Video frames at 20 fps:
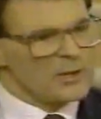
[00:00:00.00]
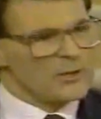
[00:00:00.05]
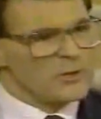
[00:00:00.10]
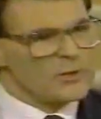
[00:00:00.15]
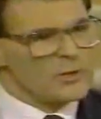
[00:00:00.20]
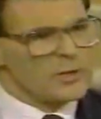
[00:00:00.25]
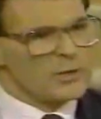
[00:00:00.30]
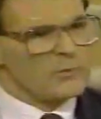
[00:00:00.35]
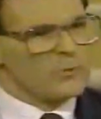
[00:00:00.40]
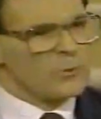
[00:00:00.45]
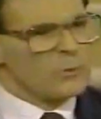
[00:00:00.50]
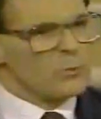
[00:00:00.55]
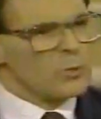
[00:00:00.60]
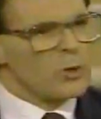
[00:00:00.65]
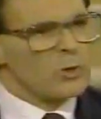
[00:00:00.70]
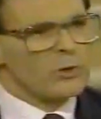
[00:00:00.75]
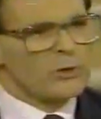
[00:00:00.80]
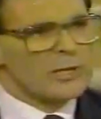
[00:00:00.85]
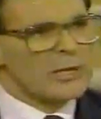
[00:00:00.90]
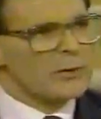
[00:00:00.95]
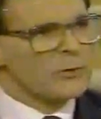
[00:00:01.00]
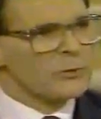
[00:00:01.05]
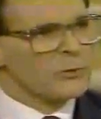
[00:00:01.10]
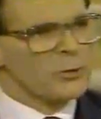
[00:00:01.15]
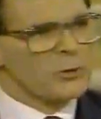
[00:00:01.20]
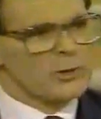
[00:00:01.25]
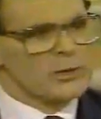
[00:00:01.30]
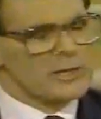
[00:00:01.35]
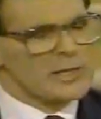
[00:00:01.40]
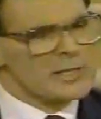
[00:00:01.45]
You see, World Health
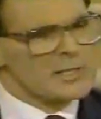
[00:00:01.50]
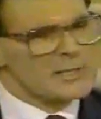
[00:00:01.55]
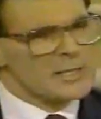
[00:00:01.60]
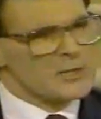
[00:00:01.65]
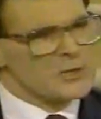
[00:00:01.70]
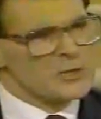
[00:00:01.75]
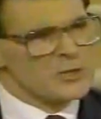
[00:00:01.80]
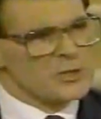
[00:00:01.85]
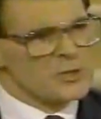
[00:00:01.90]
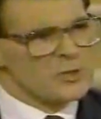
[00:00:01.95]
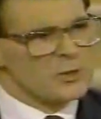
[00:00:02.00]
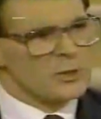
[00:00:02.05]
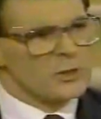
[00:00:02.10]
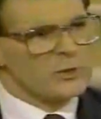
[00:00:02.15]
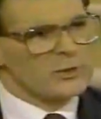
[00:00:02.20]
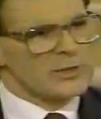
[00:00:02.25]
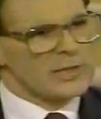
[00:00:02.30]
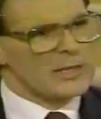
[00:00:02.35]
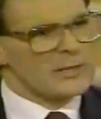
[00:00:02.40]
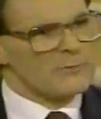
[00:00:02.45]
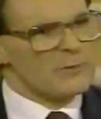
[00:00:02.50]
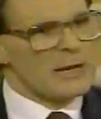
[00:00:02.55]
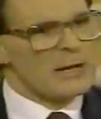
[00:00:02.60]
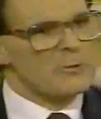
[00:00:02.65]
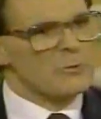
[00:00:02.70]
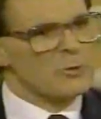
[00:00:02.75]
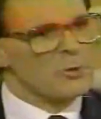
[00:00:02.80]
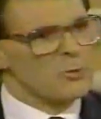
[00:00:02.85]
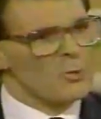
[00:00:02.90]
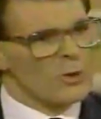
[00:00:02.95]
Organization has looked
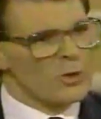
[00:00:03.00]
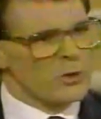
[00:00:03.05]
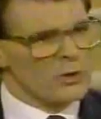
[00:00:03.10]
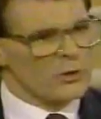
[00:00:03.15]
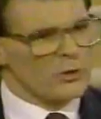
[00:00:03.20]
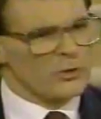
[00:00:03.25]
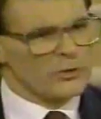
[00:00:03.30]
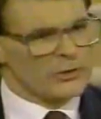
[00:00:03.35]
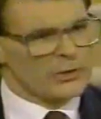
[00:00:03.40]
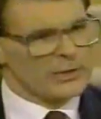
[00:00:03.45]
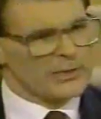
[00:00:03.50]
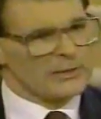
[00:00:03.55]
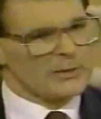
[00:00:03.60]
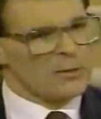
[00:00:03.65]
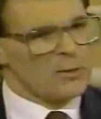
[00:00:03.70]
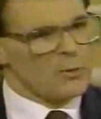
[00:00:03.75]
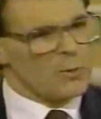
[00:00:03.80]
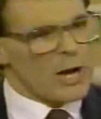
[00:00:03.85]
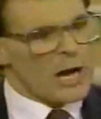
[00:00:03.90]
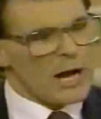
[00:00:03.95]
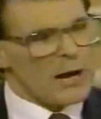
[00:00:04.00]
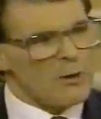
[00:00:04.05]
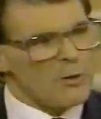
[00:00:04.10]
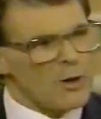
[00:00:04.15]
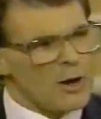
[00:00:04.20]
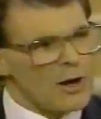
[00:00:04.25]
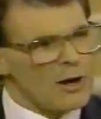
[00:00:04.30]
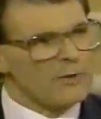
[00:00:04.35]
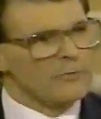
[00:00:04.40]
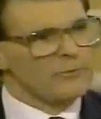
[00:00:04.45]
around the world at
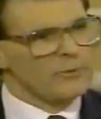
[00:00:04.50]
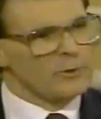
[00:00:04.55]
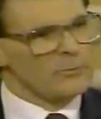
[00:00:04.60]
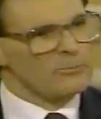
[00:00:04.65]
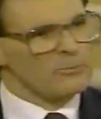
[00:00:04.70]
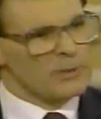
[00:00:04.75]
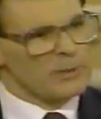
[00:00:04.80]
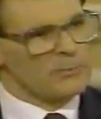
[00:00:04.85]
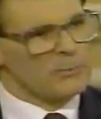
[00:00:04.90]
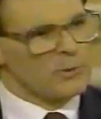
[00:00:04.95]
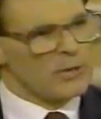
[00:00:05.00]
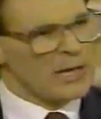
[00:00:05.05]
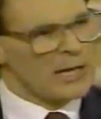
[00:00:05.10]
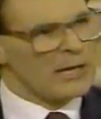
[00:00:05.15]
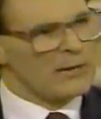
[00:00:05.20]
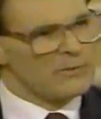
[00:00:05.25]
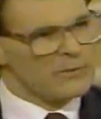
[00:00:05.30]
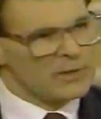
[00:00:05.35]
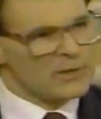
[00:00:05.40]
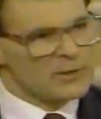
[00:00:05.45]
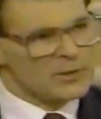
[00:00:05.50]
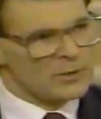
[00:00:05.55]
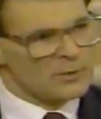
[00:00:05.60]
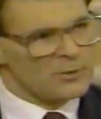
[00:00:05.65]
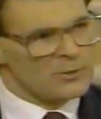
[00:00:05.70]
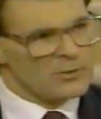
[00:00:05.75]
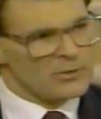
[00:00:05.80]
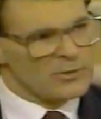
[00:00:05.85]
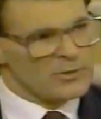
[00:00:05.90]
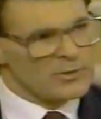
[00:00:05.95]
how often people have
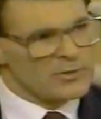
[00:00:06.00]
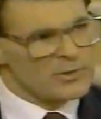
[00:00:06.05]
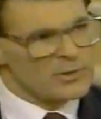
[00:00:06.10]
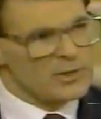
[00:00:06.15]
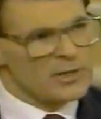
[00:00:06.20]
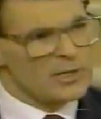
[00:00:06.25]
intercourse,